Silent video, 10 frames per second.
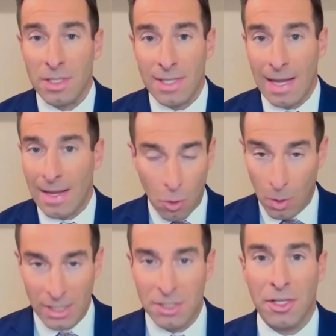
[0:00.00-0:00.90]
interest.
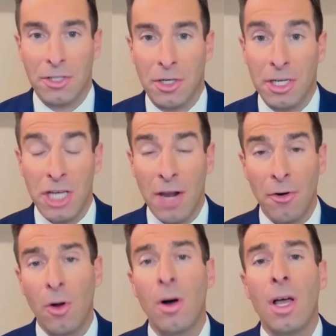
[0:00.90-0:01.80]
And according to the attorney
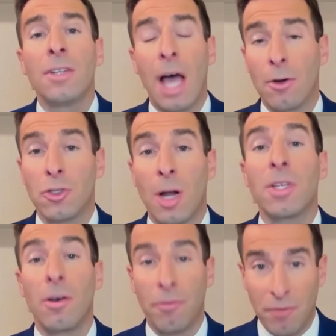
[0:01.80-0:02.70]
general, Donald
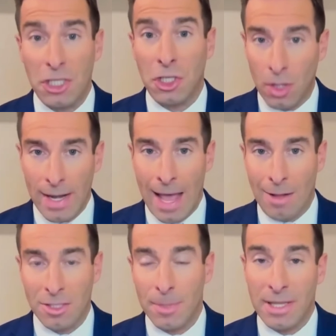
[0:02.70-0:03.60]
Trump's official
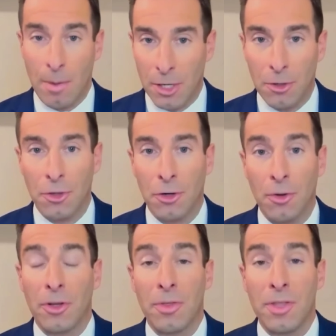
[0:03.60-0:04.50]
announcement that we
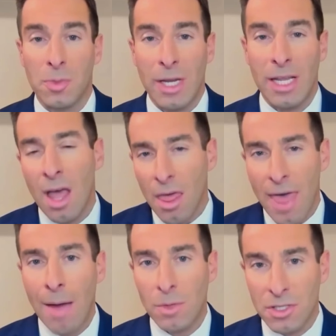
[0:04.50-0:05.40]
heard earlier this week,
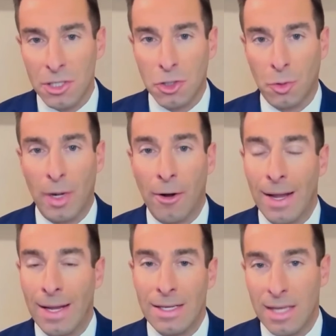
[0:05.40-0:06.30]
that was the
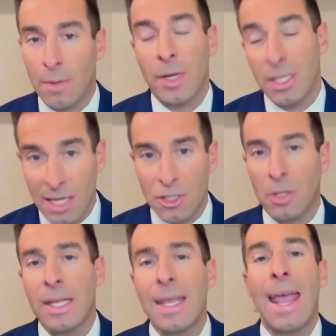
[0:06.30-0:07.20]
trigger. And he said, we
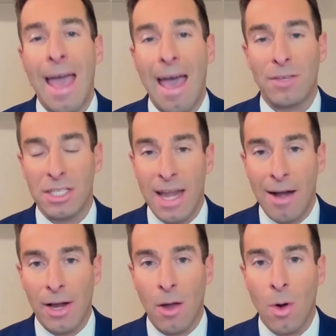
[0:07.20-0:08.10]
essentially can't have a
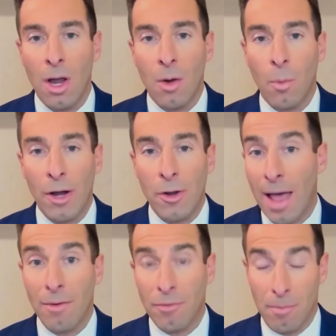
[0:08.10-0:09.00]
scenario where
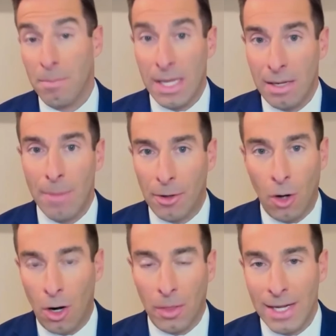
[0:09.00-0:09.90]
you have me,
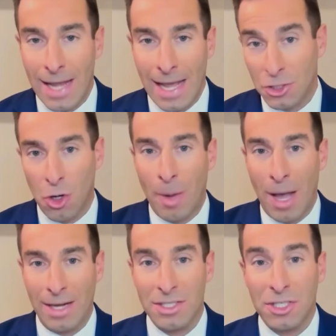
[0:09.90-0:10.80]
Merrick Garland, as
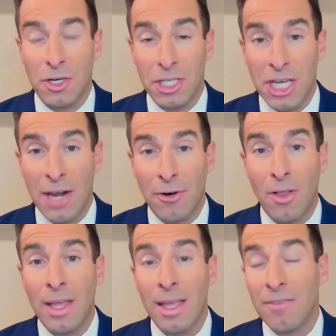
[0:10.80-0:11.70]
Joe Biden's attorney
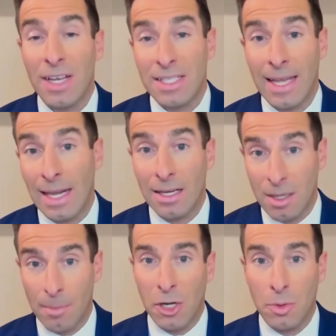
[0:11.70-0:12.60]
general,
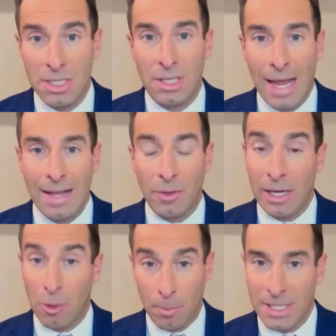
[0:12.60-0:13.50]
investigating somebody who is
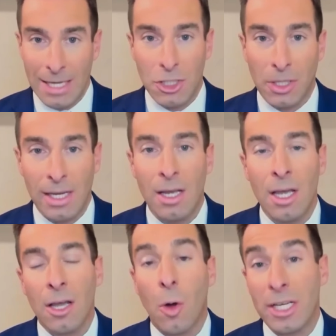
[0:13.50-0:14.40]
likely or
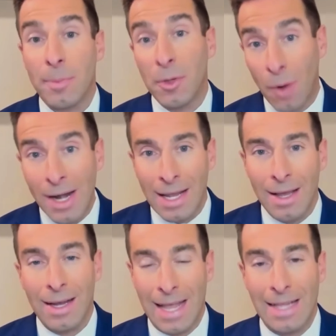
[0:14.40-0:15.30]
potentially going to be
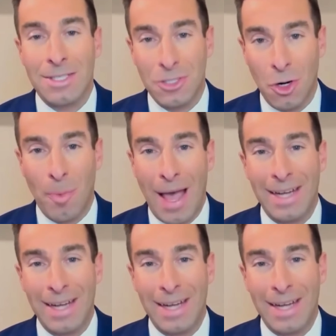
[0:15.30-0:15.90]
running against Joe